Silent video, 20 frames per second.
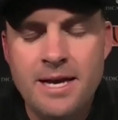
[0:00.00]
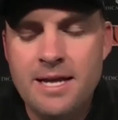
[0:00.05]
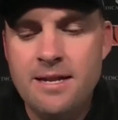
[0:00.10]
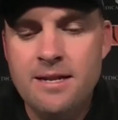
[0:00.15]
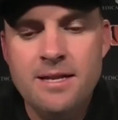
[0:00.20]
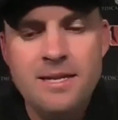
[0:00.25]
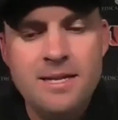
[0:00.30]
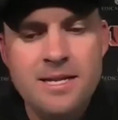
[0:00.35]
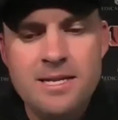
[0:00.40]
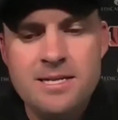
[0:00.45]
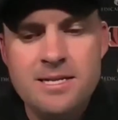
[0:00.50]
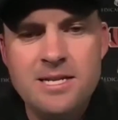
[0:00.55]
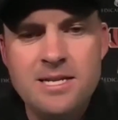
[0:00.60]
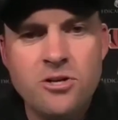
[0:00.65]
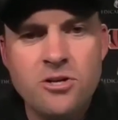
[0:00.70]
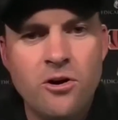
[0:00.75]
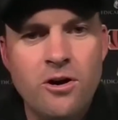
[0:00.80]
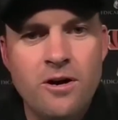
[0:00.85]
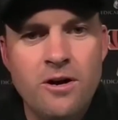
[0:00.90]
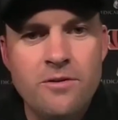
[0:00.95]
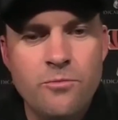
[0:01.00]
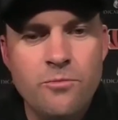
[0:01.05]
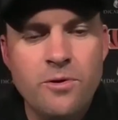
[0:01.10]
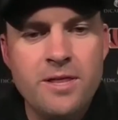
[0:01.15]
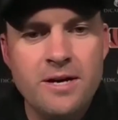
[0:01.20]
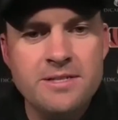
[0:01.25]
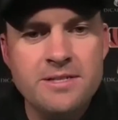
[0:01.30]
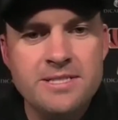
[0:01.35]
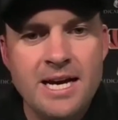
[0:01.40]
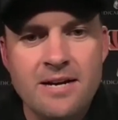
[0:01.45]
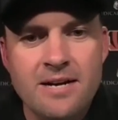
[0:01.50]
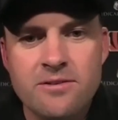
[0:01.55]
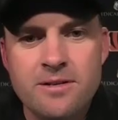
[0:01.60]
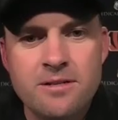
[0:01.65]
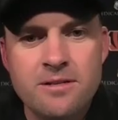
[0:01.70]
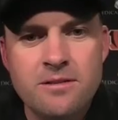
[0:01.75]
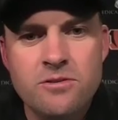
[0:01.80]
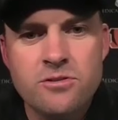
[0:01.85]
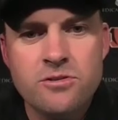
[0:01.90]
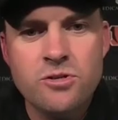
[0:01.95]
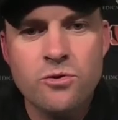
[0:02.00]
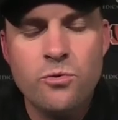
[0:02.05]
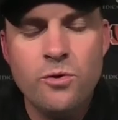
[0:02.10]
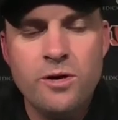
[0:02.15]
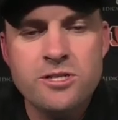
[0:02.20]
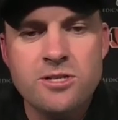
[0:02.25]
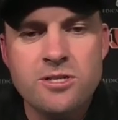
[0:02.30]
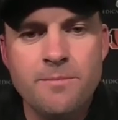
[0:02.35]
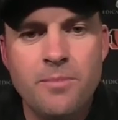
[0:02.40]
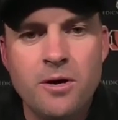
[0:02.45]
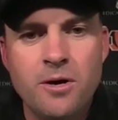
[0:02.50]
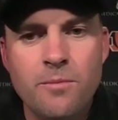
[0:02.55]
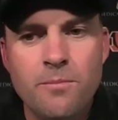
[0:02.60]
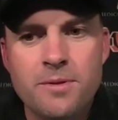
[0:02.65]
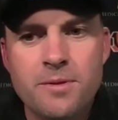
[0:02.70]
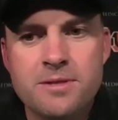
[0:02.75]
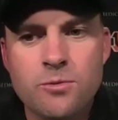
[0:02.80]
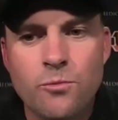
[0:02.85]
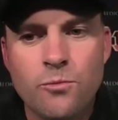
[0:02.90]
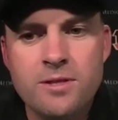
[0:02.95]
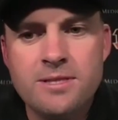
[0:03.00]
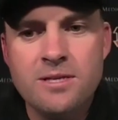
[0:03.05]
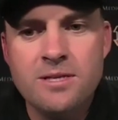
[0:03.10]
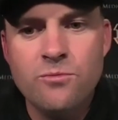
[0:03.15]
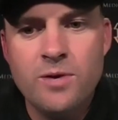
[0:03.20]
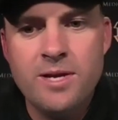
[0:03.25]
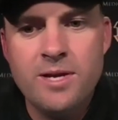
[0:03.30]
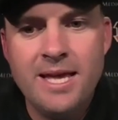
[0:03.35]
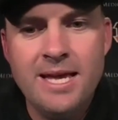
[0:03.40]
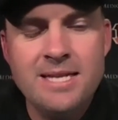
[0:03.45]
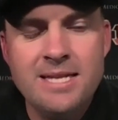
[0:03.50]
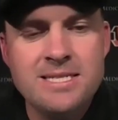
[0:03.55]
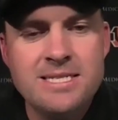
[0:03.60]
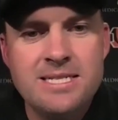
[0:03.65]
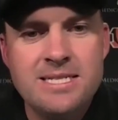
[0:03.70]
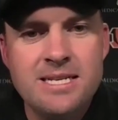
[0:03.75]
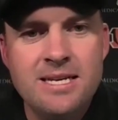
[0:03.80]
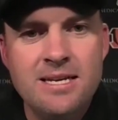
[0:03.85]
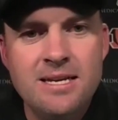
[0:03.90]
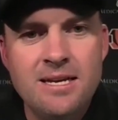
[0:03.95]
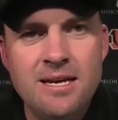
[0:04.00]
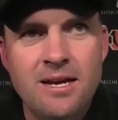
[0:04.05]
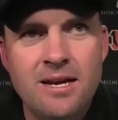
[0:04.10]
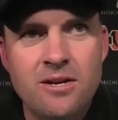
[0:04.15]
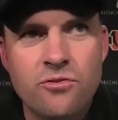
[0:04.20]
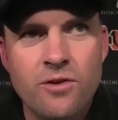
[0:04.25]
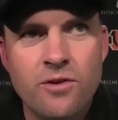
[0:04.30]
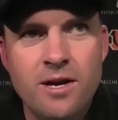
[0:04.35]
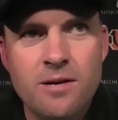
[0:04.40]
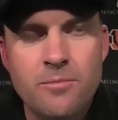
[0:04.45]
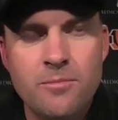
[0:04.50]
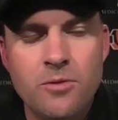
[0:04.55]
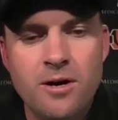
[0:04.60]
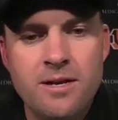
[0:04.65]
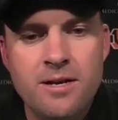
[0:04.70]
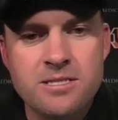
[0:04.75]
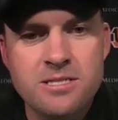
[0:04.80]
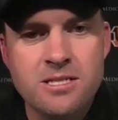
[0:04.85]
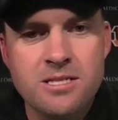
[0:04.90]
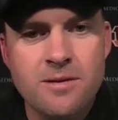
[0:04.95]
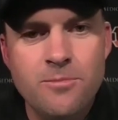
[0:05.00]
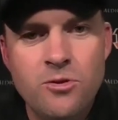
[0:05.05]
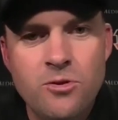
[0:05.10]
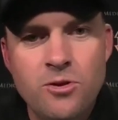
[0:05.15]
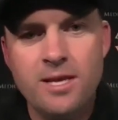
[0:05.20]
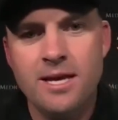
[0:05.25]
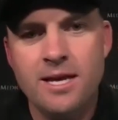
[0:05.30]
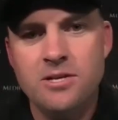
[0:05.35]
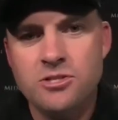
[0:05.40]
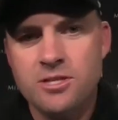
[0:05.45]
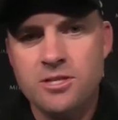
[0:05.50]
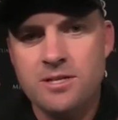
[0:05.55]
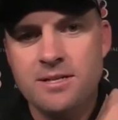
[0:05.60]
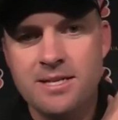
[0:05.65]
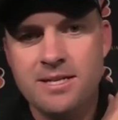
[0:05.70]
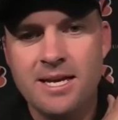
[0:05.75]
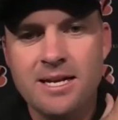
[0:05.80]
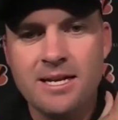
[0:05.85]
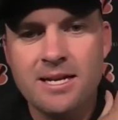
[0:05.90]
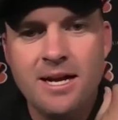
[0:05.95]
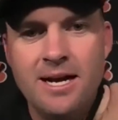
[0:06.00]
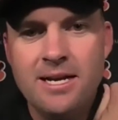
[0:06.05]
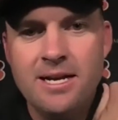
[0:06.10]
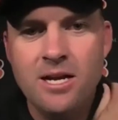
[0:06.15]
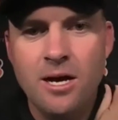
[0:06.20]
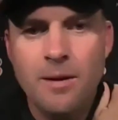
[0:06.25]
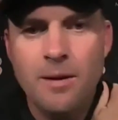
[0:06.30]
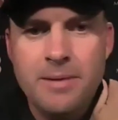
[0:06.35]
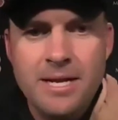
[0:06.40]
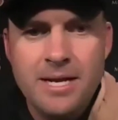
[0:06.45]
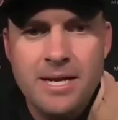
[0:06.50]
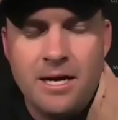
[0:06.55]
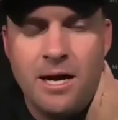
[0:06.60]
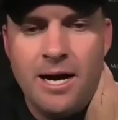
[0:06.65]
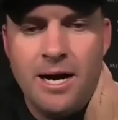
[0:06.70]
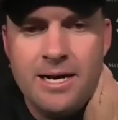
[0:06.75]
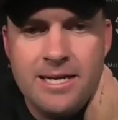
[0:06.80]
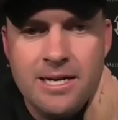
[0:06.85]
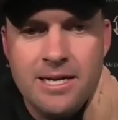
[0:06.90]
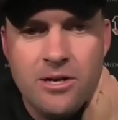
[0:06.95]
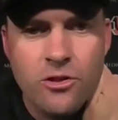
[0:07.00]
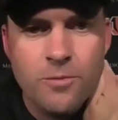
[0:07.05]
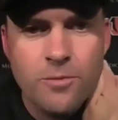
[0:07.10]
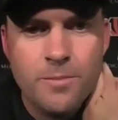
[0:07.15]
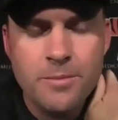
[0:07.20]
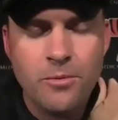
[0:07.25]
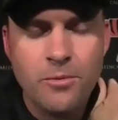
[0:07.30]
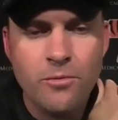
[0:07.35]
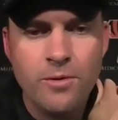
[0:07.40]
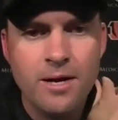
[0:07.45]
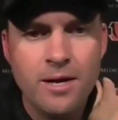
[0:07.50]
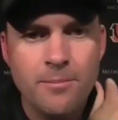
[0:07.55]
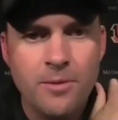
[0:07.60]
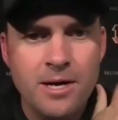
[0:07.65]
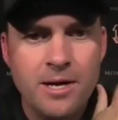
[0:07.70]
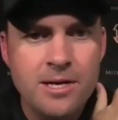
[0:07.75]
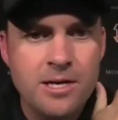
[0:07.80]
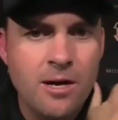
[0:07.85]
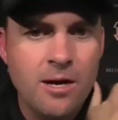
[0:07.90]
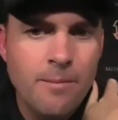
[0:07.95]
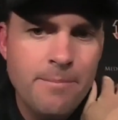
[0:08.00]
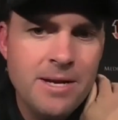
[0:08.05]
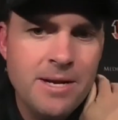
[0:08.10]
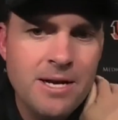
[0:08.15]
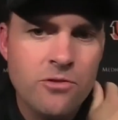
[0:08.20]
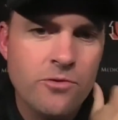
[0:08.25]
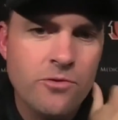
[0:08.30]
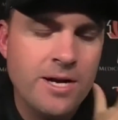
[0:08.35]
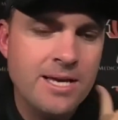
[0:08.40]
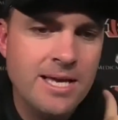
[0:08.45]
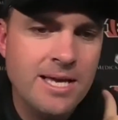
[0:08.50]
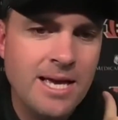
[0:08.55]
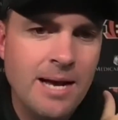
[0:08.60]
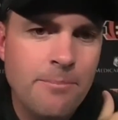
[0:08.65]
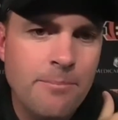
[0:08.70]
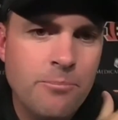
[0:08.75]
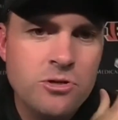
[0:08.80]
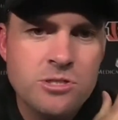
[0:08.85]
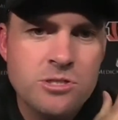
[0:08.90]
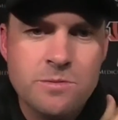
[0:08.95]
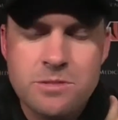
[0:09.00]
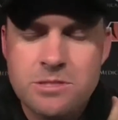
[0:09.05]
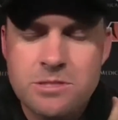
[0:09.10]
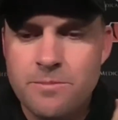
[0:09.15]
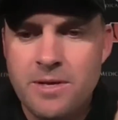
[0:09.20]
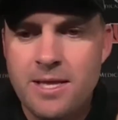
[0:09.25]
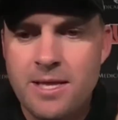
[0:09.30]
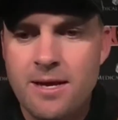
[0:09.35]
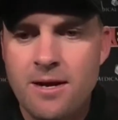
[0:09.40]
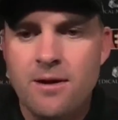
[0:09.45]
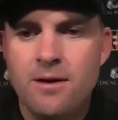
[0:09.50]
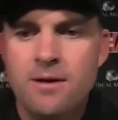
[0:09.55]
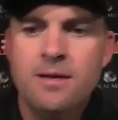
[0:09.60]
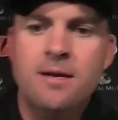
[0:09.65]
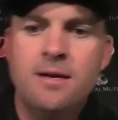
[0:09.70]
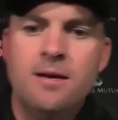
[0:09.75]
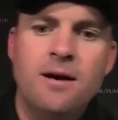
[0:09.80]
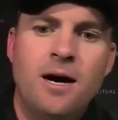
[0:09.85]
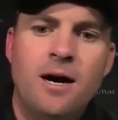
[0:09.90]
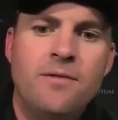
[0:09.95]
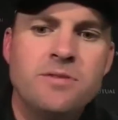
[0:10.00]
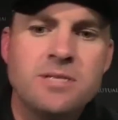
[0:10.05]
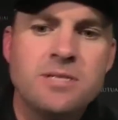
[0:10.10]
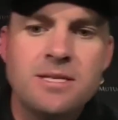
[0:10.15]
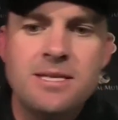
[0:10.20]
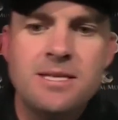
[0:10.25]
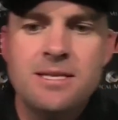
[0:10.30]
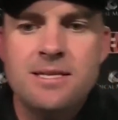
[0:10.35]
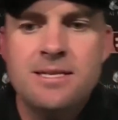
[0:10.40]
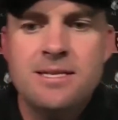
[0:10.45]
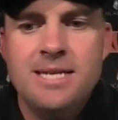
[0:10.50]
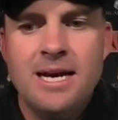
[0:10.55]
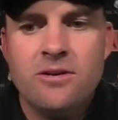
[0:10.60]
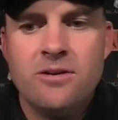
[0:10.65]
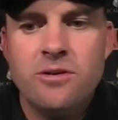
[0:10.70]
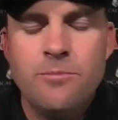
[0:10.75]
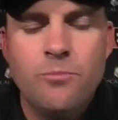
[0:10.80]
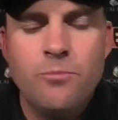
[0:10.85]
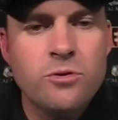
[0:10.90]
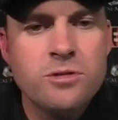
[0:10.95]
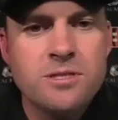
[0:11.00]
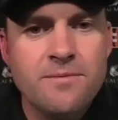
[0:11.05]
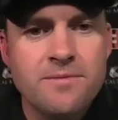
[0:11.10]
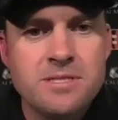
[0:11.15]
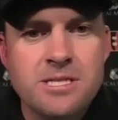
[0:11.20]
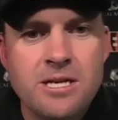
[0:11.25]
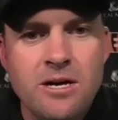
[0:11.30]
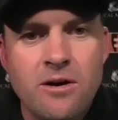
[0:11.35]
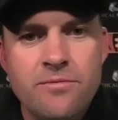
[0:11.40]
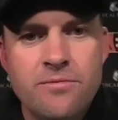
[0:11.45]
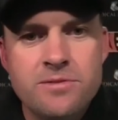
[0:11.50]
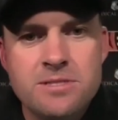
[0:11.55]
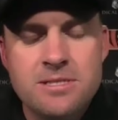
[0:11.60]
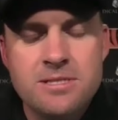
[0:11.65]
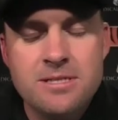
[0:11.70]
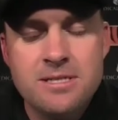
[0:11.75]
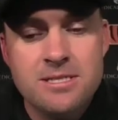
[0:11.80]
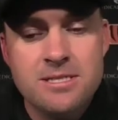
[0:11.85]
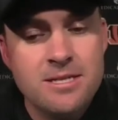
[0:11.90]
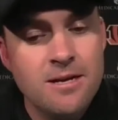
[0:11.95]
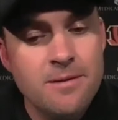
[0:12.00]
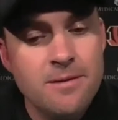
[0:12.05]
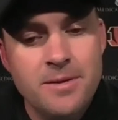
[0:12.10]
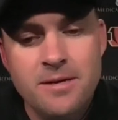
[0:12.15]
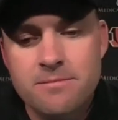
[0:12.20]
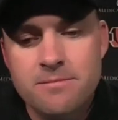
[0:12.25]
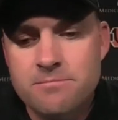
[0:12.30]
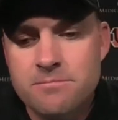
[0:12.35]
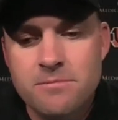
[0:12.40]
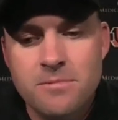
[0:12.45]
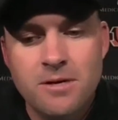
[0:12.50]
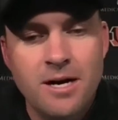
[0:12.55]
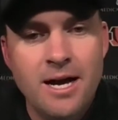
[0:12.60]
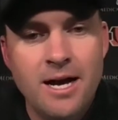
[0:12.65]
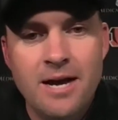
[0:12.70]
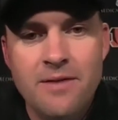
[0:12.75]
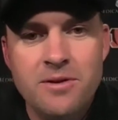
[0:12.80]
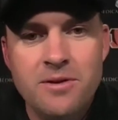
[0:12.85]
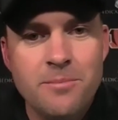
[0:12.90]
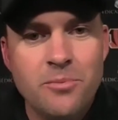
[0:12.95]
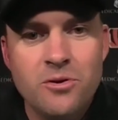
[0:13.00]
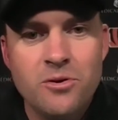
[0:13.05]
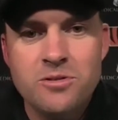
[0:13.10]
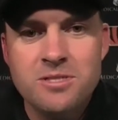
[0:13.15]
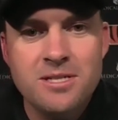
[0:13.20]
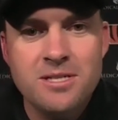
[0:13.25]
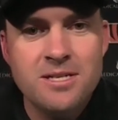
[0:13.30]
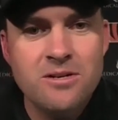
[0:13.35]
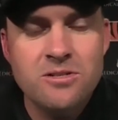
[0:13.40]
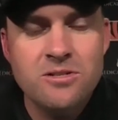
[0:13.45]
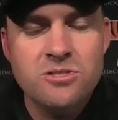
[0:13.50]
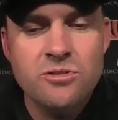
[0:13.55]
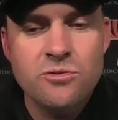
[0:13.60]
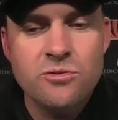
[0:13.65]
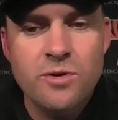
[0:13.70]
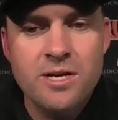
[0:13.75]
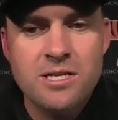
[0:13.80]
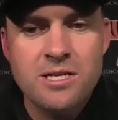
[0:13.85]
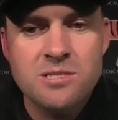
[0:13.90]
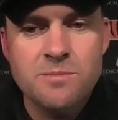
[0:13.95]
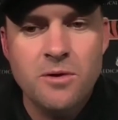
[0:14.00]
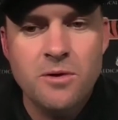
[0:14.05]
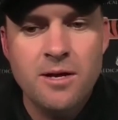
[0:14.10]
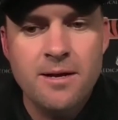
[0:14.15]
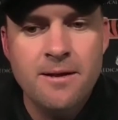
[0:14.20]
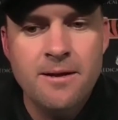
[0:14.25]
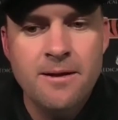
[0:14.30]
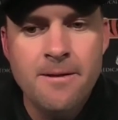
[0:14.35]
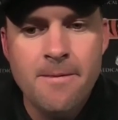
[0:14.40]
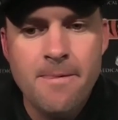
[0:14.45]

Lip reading: It's hard without tackling. There's no question. But the one thing we can see and grade them on is the communication, getting lined up, getting aligned, getting other people around them lined up, being in the right gap when you're supposed to be there. Obviously, the tackling portion of itself is going to be live and in person here in 2 weeks. But